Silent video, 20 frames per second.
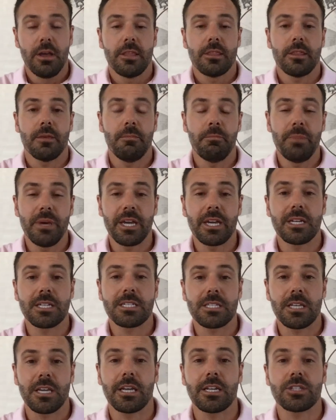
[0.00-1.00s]
the
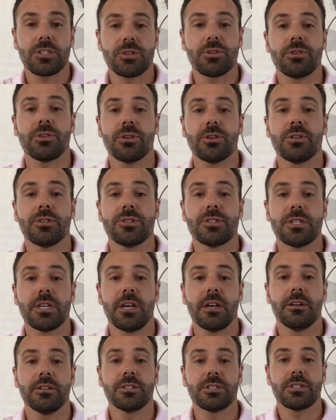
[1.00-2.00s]
biggest thing at 2-year-old
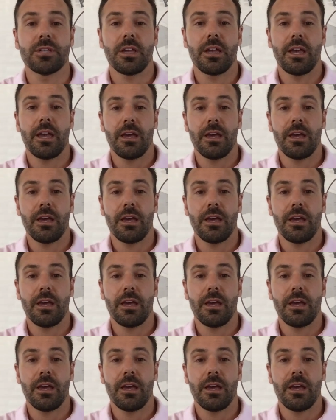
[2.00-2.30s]
sales,